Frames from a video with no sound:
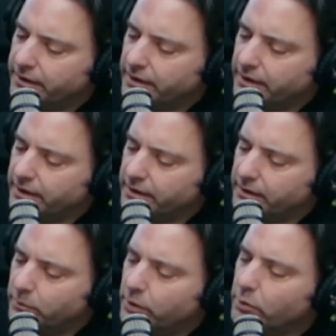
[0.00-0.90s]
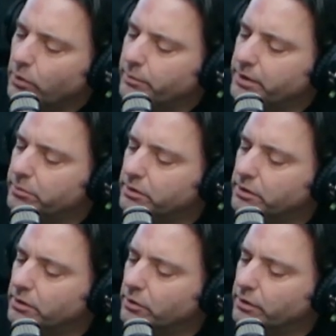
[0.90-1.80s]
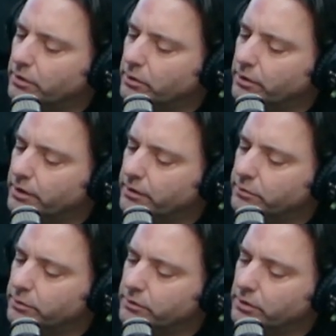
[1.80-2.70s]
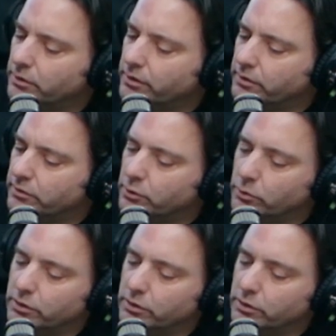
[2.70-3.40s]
and uh, where do you want people to go? To go to are they supposed to go to this